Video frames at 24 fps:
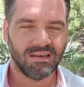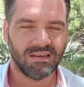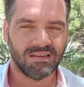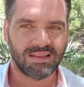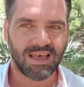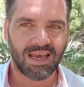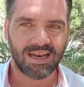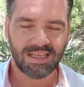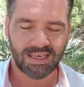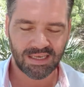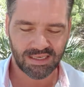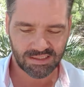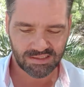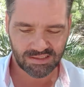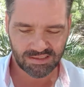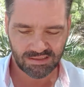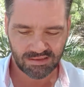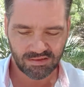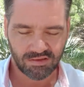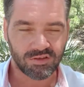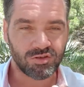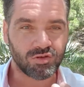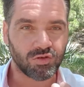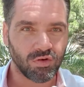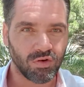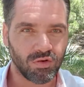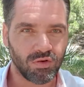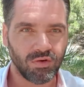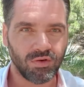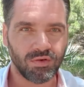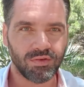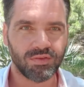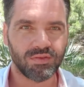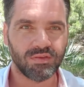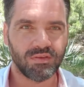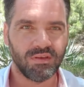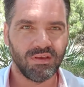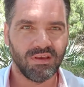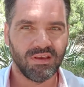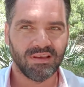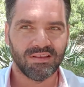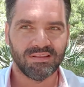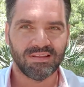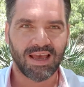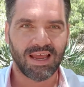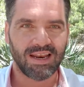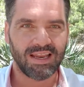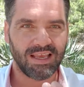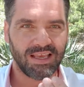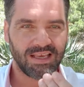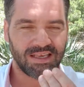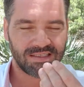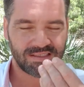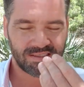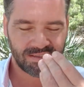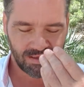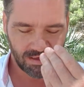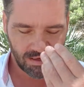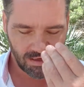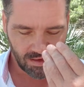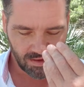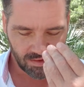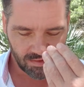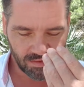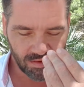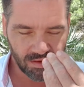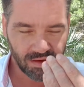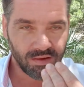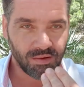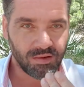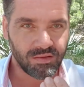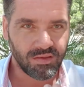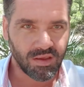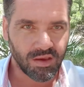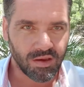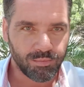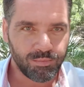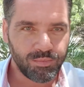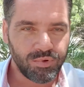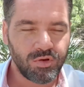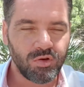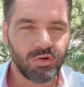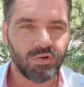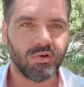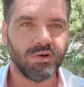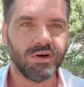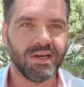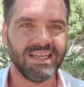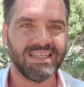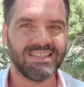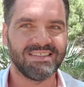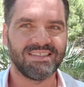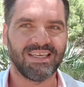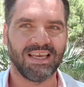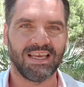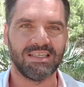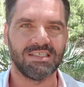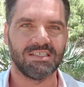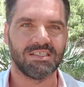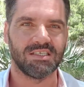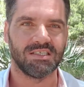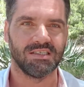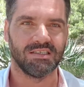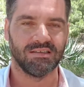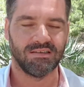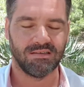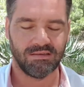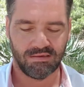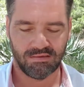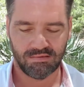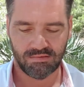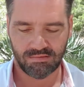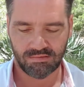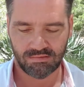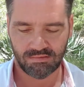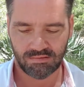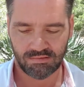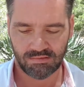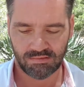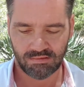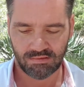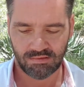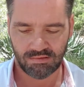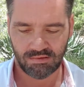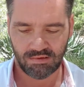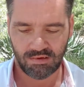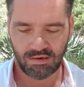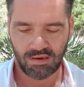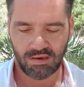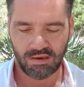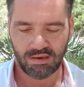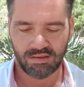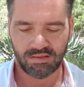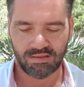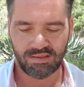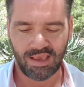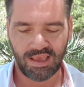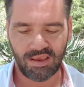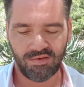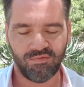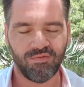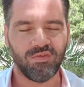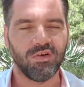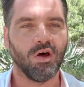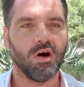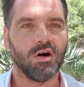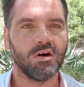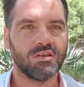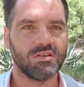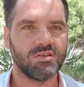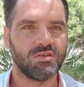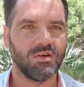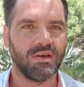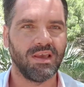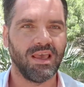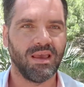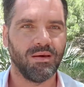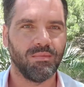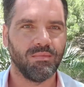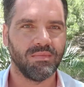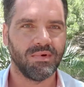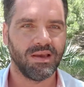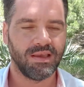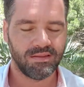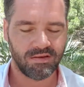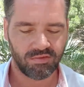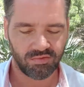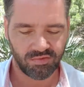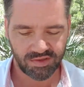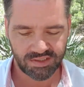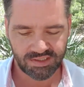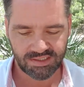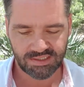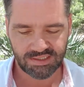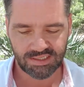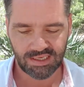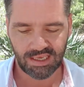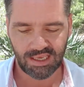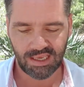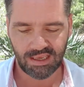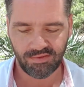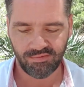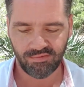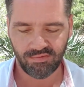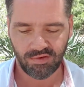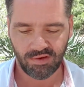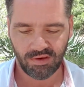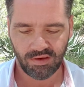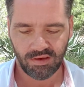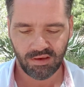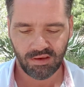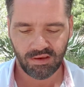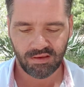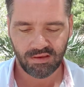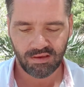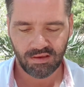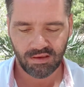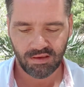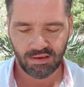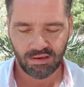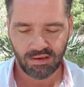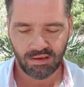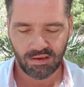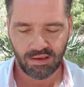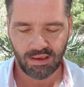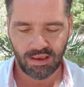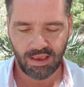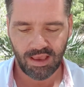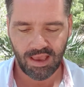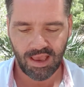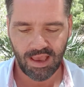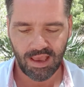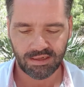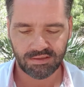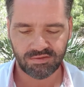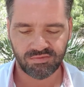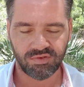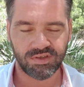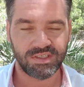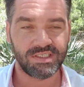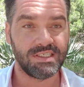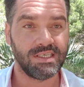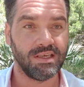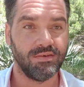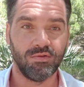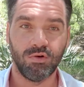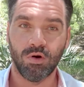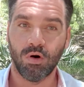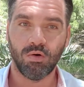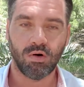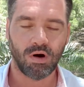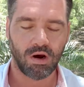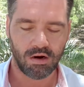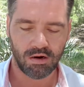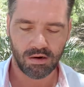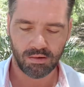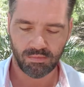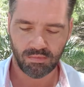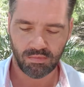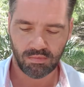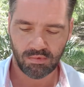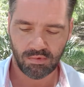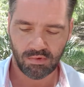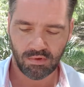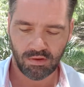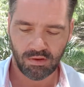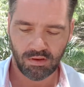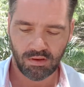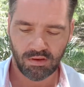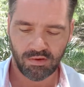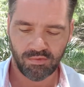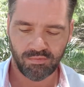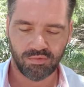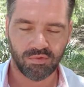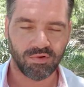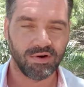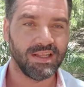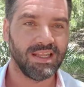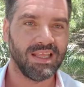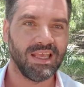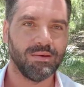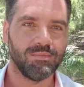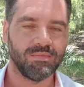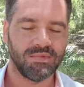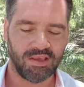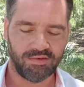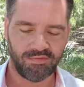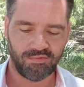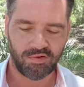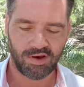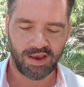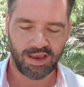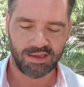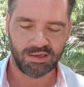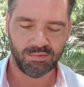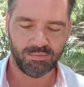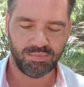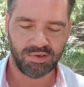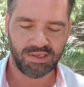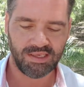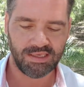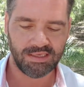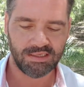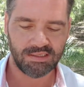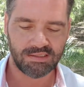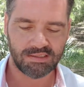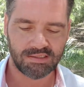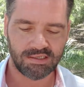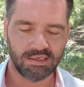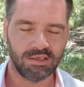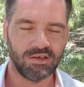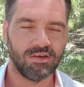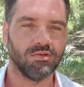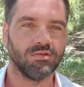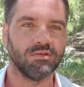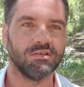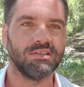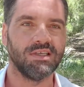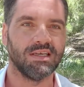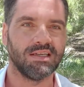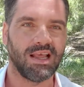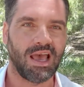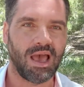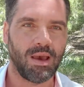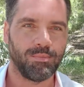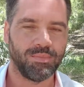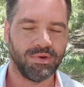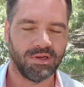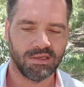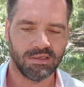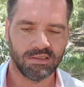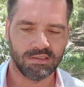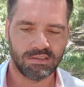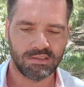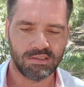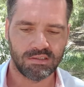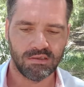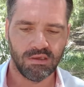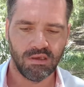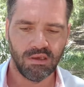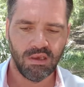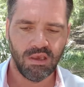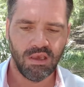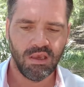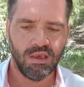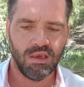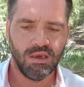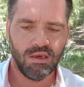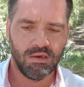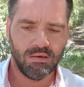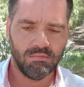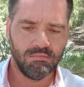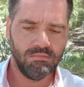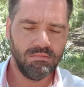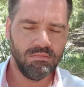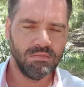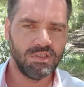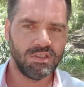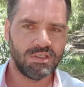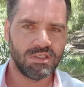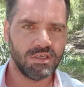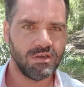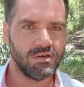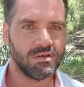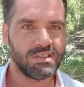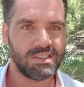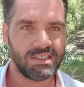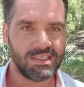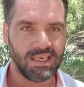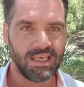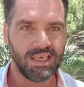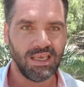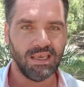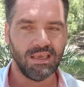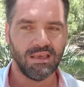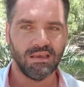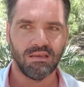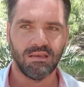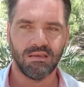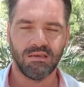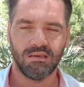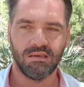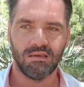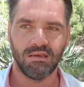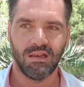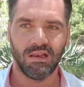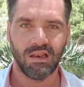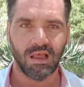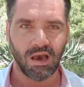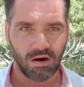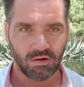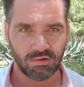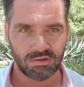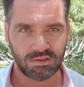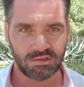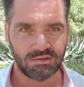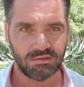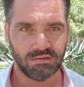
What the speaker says: That is the truth. That is the pure intention. They flock to him and they receive no harm. For in him they find peace, security, and happiness. So you see, Lao